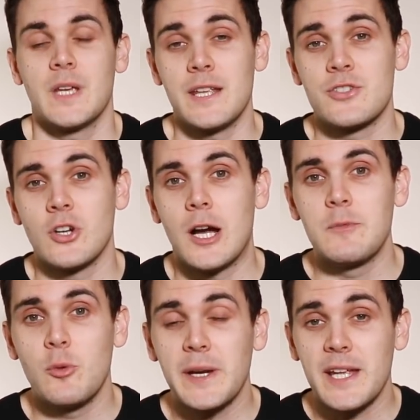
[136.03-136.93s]
In time,
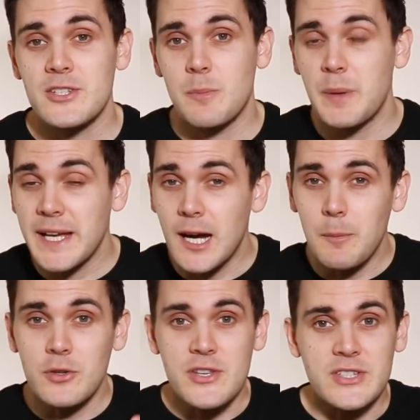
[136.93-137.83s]
you'll begin to pick up
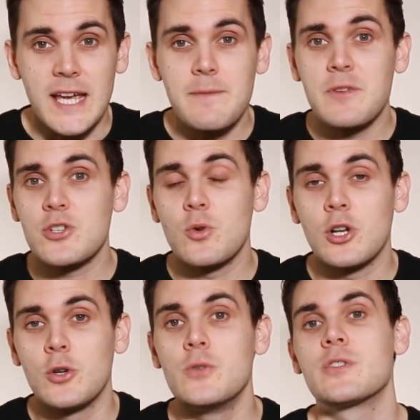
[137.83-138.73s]
on the same visual
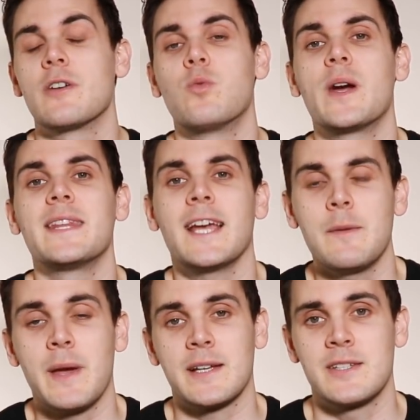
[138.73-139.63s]
clues of when the
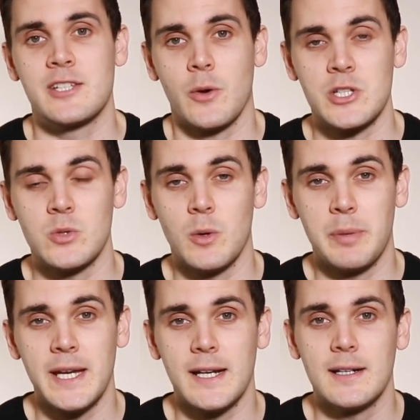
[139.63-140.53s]
apex is going to
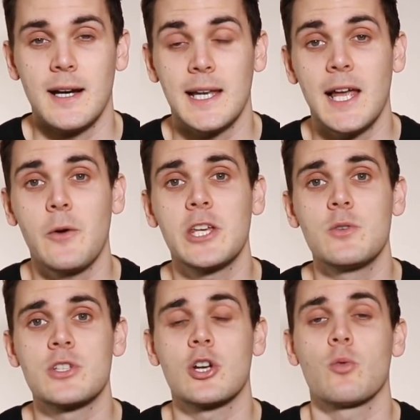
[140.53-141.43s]
appear, allowing you
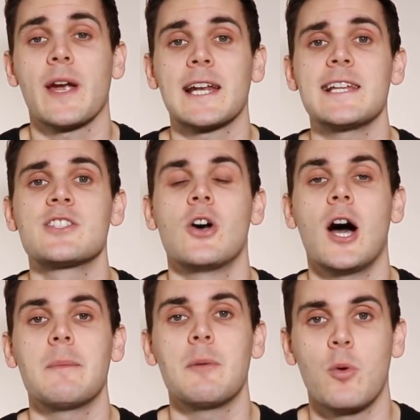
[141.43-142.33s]
to correctly
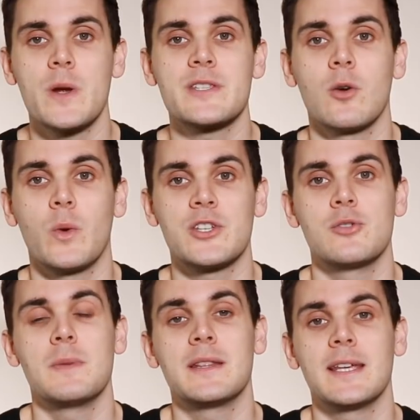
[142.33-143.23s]
time the point at which you
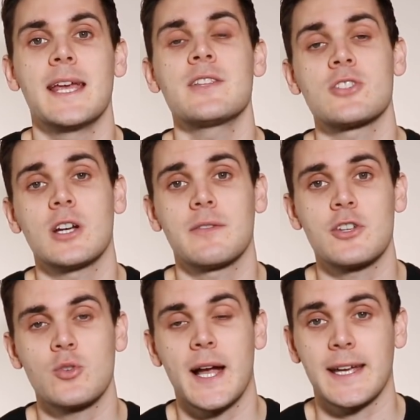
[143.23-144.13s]
meet the inside of the
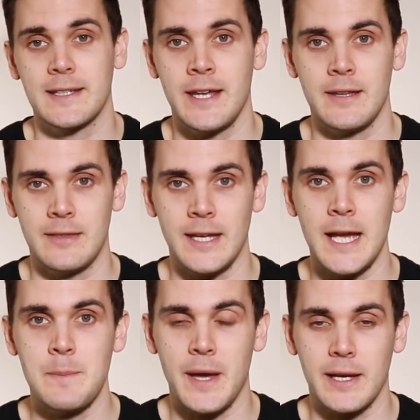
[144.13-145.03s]
track and hit the
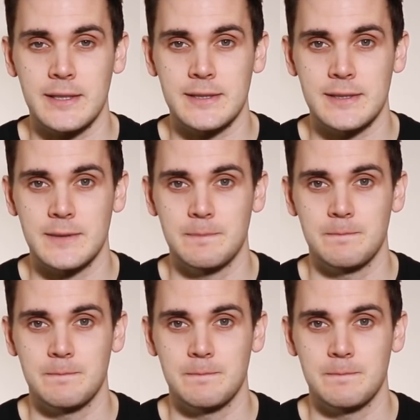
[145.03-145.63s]
apex.